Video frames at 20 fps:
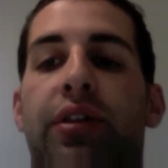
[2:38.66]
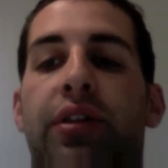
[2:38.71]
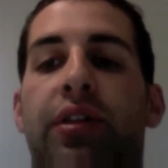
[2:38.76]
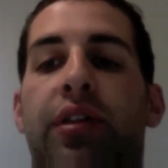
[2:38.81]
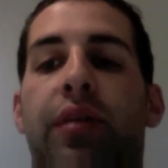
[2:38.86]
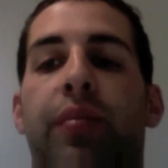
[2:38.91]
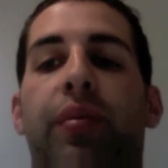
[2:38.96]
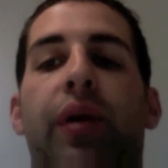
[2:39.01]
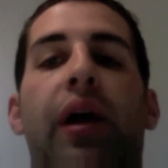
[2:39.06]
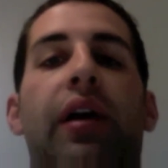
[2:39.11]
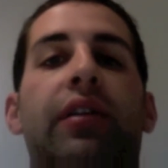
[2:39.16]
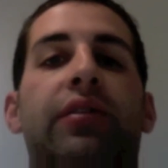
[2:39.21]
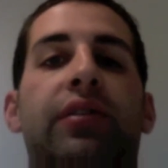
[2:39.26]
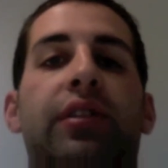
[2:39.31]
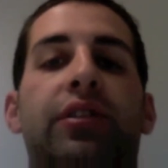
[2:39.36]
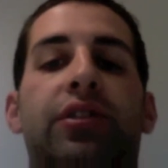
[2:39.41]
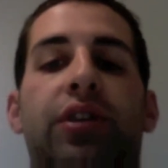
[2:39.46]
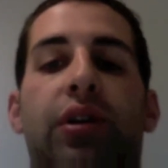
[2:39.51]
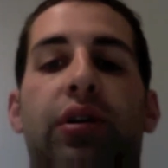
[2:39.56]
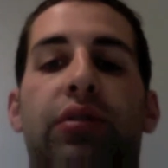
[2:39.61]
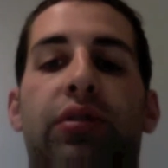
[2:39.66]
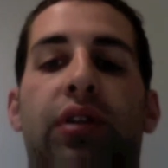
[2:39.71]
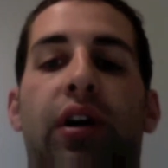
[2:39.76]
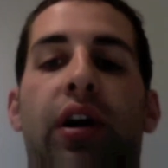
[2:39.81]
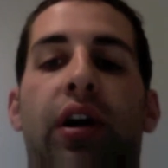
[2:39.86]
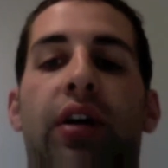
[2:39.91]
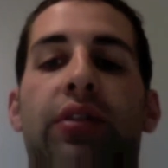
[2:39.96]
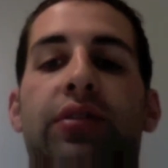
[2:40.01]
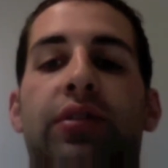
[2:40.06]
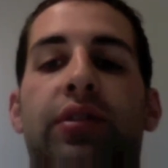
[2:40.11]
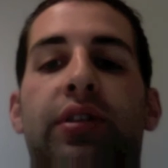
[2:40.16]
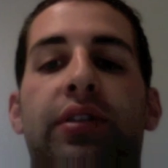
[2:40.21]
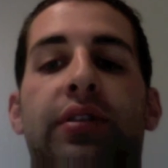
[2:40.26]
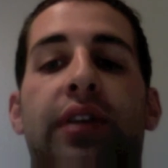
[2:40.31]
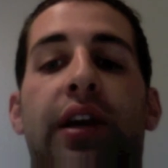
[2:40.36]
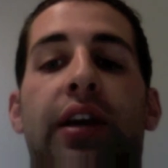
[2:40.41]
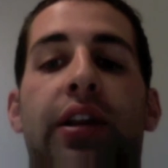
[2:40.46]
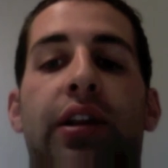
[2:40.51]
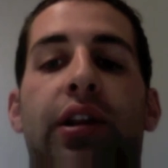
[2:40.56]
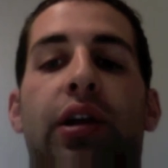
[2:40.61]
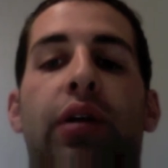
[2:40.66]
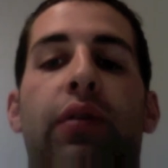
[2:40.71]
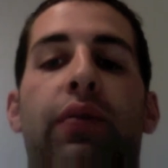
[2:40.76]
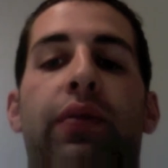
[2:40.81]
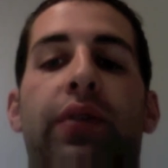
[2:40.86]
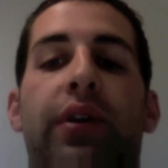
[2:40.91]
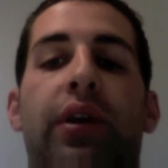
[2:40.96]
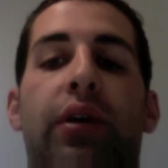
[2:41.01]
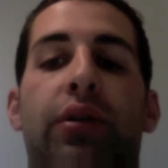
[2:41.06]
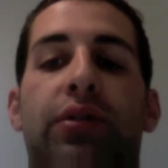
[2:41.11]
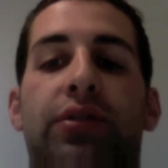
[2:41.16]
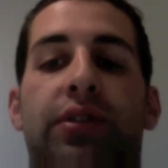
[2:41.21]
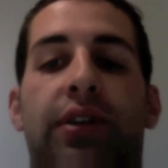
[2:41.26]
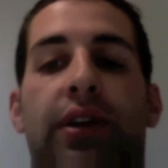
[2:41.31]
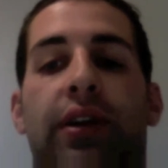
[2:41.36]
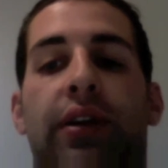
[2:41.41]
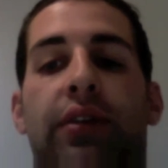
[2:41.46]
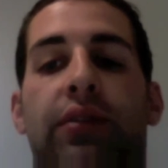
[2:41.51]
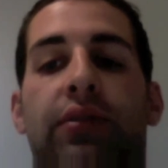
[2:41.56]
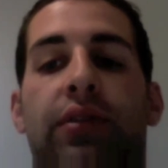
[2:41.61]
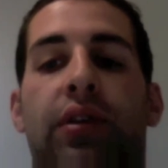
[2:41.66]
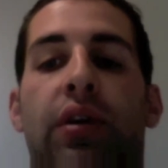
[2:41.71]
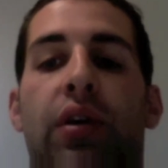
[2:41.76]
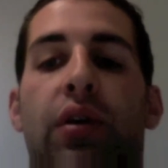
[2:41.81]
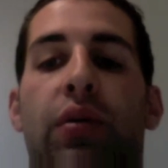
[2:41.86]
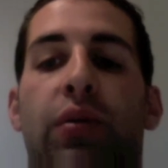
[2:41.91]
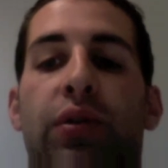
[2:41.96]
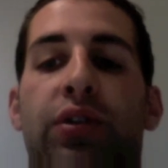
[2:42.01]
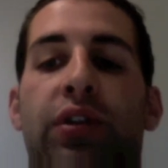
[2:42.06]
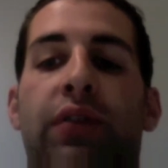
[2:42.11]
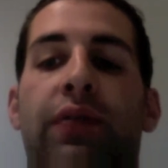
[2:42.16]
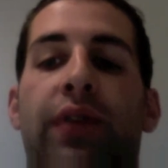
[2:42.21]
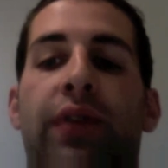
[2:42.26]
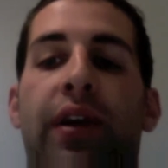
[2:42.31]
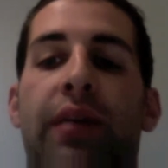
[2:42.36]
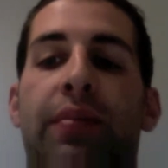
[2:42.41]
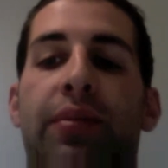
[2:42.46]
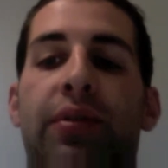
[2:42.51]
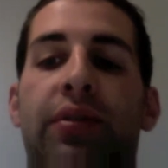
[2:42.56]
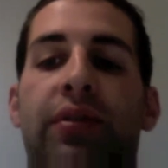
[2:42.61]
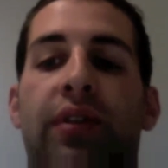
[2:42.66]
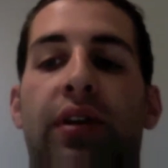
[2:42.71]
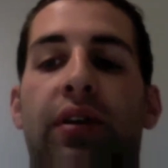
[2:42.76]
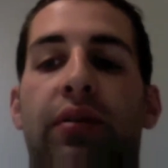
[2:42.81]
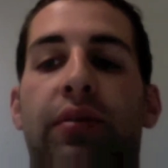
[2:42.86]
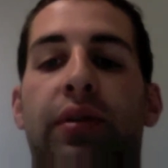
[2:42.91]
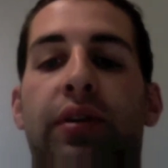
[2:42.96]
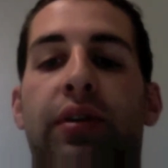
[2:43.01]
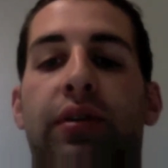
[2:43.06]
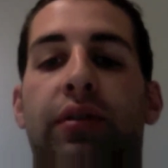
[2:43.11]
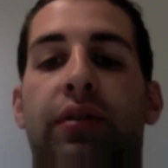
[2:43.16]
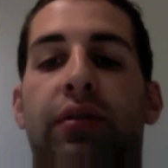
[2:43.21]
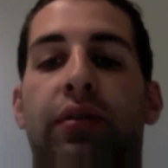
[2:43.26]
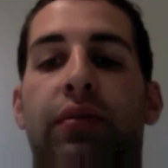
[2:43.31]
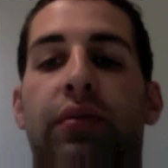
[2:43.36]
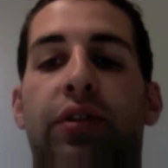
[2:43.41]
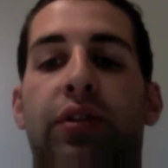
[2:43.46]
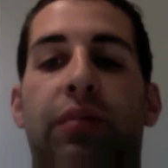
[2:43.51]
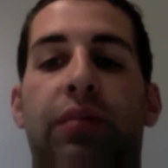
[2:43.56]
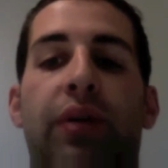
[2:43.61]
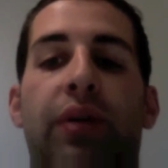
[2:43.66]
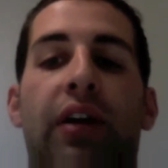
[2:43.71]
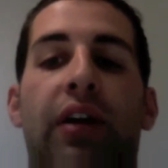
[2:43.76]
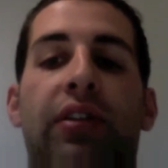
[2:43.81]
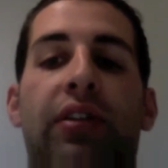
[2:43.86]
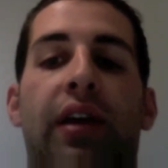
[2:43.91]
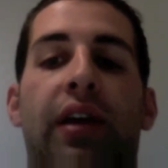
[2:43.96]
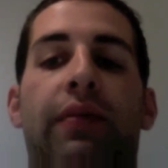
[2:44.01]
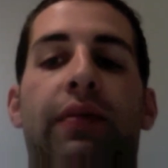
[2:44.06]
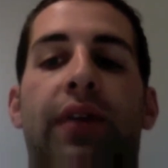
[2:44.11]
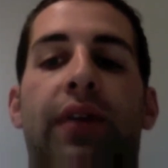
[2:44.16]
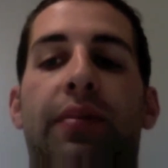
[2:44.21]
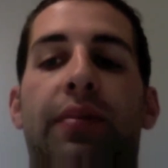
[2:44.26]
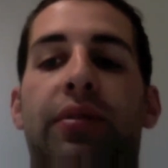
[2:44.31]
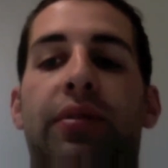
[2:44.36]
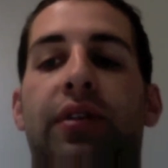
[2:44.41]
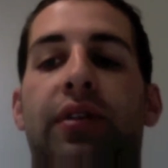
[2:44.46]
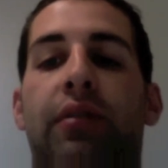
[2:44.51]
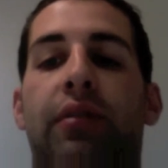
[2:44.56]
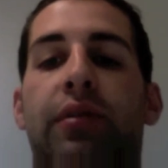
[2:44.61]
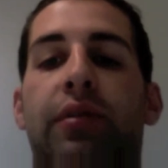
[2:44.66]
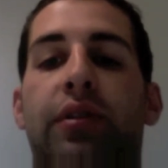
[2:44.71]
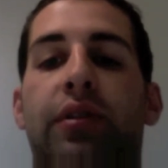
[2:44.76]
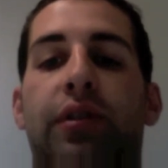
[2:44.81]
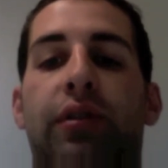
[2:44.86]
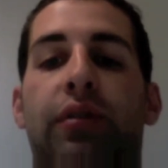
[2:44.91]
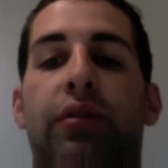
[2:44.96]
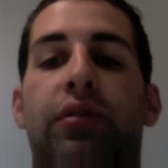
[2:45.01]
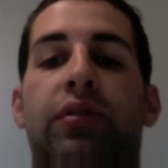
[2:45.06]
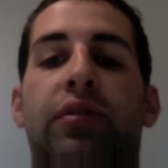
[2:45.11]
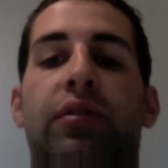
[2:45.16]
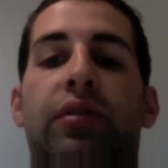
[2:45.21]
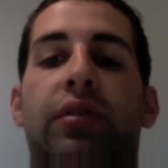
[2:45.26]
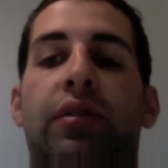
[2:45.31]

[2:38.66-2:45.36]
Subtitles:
The products they chose also contain low VOCs, which are products that have vapors that are reduced